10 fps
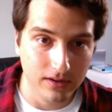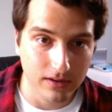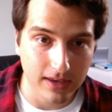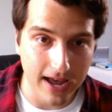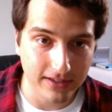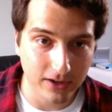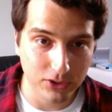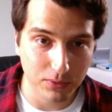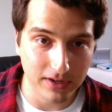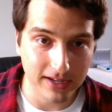cat tells you
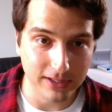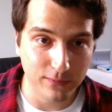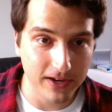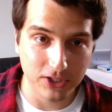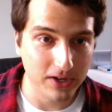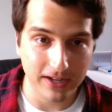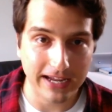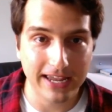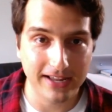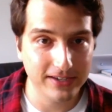what it needs. Fish don't, they
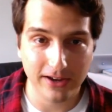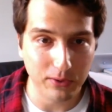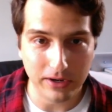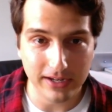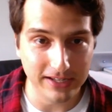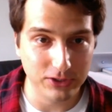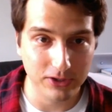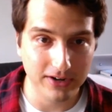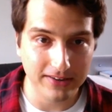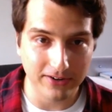can't tell you what it needs. So
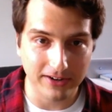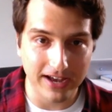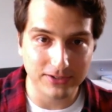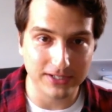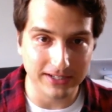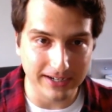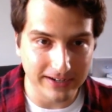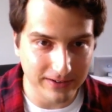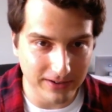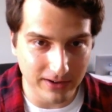you're in there guessing like,
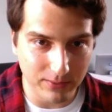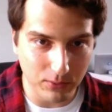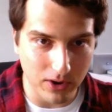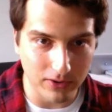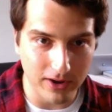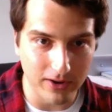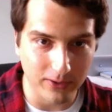oh no.